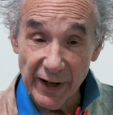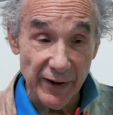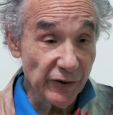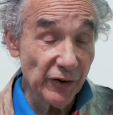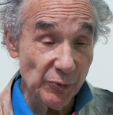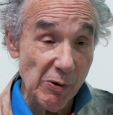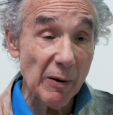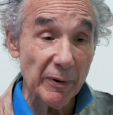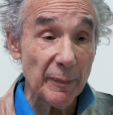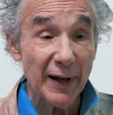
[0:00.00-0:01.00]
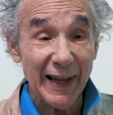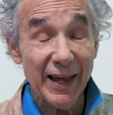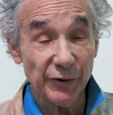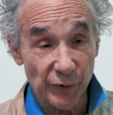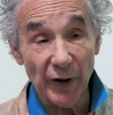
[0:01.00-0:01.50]
This is probably my
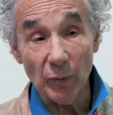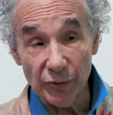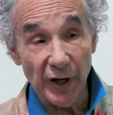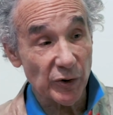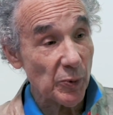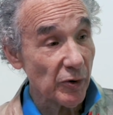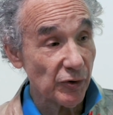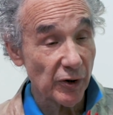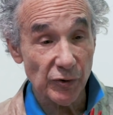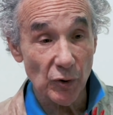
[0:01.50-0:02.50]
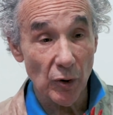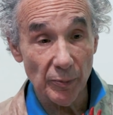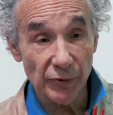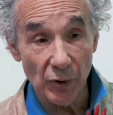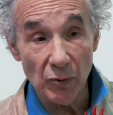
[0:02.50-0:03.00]
last film, Shakespeare Storm,
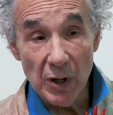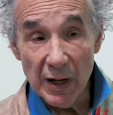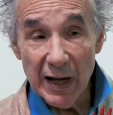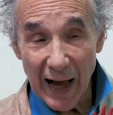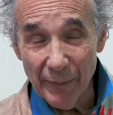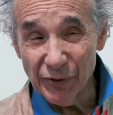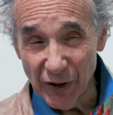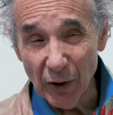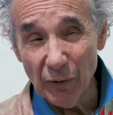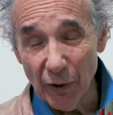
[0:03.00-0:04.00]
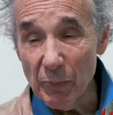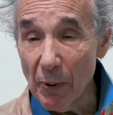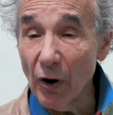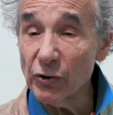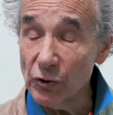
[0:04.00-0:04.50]
so I'm still very
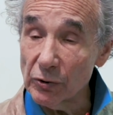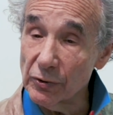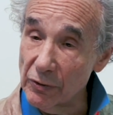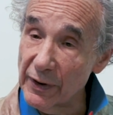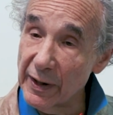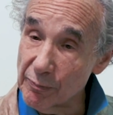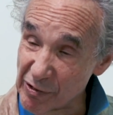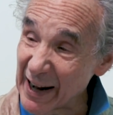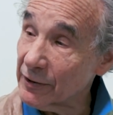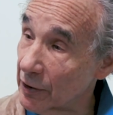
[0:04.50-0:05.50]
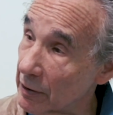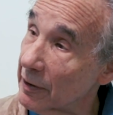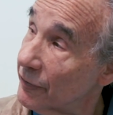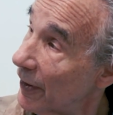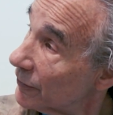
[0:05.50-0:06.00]
partial to the practical
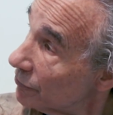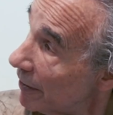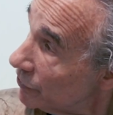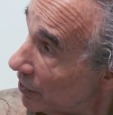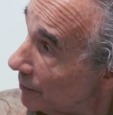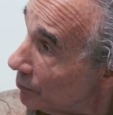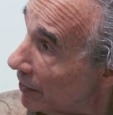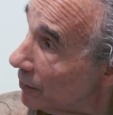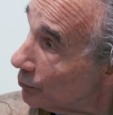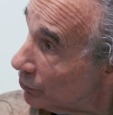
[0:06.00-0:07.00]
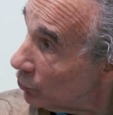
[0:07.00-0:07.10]
effects, right, John Brennan? Producer?